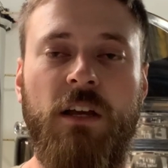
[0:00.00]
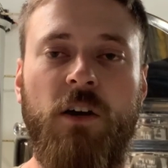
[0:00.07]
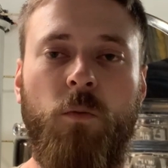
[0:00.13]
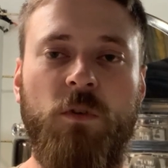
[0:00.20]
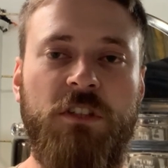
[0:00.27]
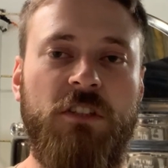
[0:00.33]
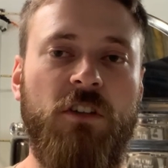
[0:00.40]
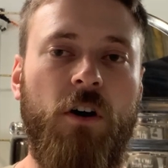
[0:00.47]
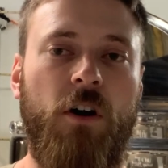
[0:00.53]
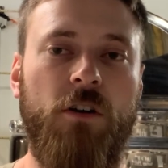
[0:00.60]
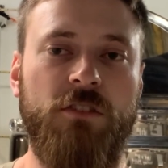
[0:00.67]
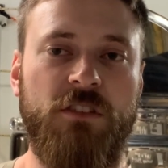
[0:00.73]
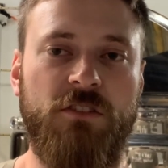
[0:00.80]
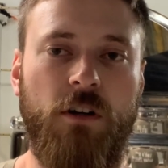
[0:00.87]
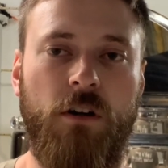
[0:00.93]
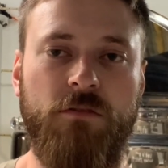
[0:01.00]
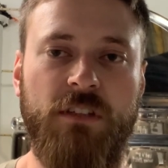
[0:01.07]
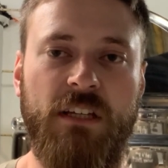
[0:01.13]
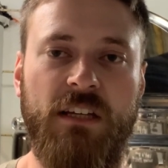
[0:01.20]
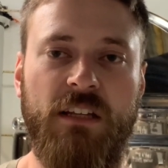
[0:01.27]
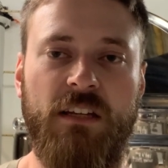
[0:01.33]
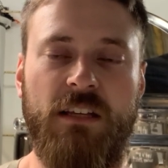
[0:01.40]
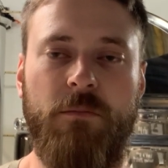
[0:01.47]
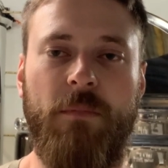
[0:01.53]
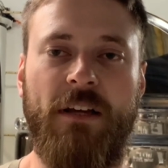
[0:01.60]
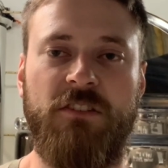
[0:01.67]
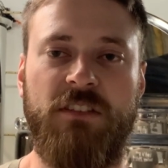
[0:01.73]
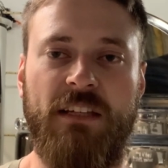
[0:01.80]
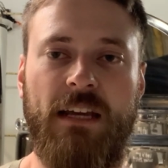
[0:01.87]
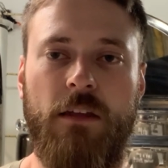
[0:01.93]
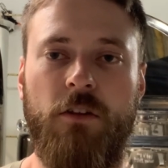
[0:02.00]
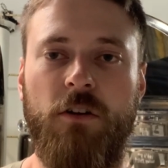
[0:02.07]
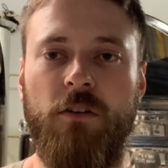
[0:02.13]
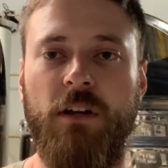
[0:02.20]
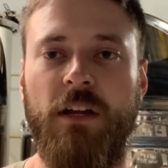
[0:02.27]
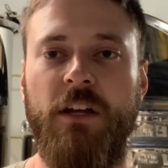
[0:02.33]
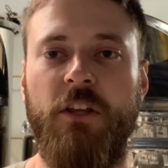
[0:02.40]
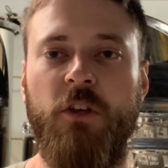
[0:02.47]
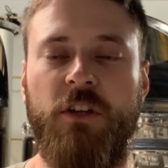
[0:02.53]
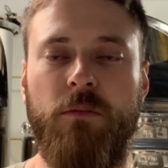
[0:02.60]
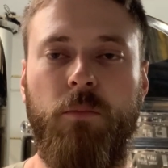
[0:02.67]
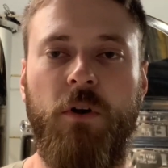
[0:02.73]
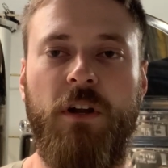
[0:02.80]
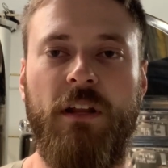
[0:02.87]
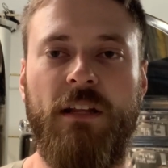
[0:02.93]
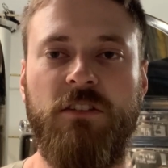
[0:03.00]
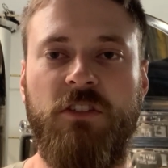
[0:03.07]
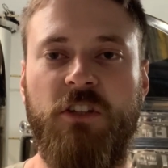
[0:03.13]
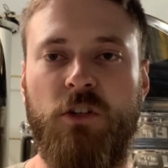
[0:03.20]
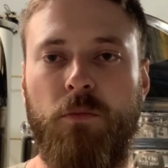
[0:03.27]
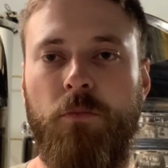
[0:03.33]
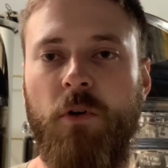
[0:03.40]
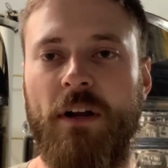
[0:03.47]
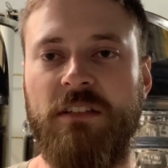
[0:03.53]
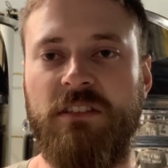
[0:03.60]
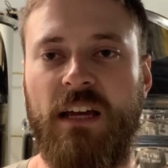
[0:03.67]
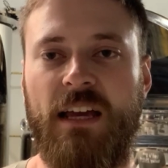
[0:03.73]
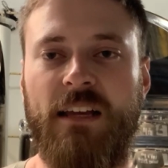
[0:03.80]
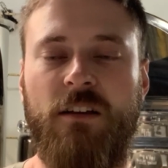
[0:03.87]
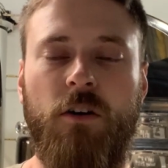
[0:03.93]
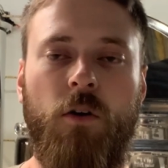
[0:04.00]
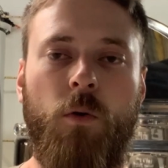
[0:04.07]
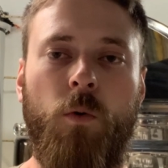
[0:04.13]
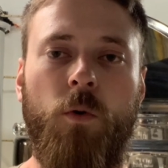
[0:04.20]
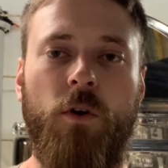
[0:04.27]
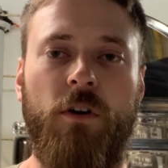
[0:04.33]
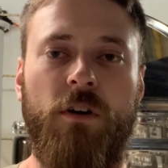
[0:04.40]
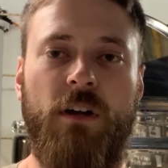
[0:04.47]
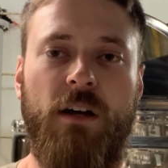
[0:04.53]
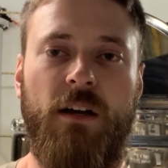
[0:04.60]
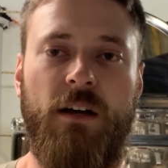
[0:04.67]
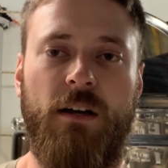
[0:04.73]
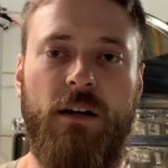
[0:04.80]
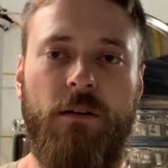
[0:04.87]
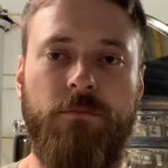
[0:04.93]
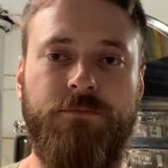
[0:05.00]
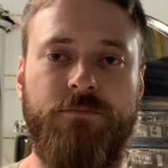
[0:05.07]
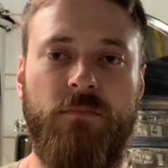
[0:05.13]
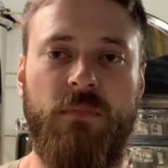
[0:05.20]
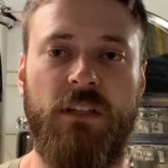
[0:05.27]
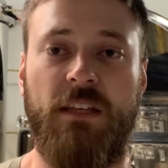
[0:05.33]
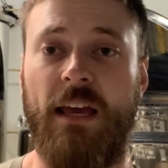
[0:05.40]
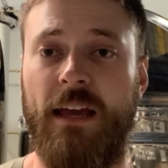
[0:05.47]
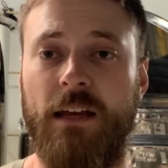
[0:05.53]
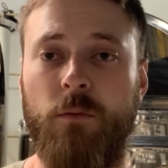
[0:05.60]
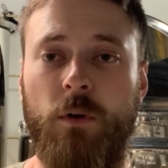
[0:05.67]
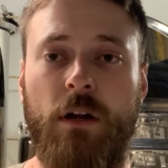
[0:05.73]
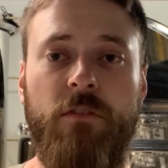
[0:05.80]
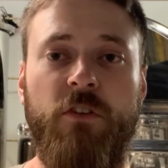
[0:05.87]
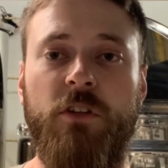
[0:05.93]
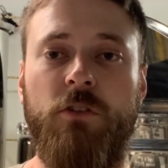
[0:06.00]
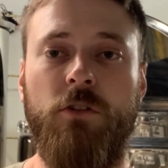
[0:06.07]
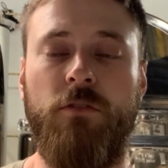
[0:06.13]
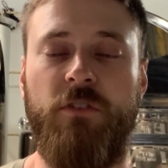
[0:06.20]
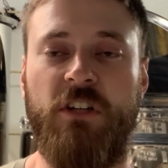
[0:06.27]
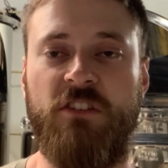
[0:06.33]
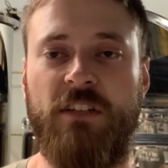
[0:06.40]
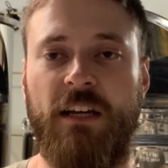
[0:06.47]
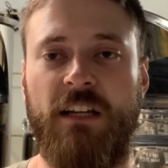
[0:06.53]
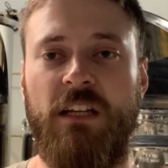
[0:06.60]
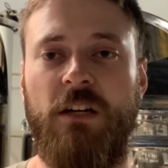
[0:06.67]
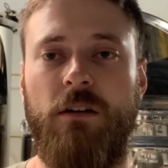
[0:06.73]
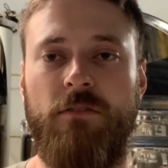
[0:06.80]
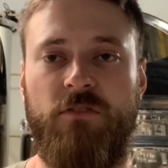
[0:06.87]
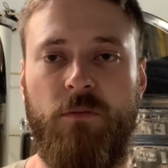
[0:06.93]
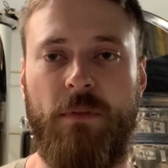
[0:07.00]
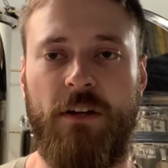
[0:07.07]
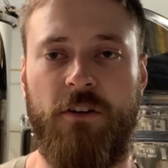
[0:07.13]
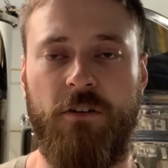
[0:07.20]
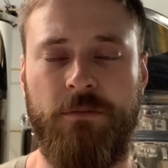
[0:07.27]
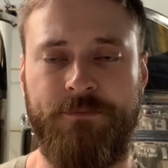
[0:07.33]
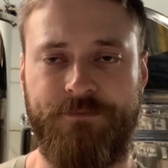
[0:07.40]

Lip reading: Once it's all dissolved in and mixed together, you can put it into your bright tank or keg, whatever you do for your secondary fermenter.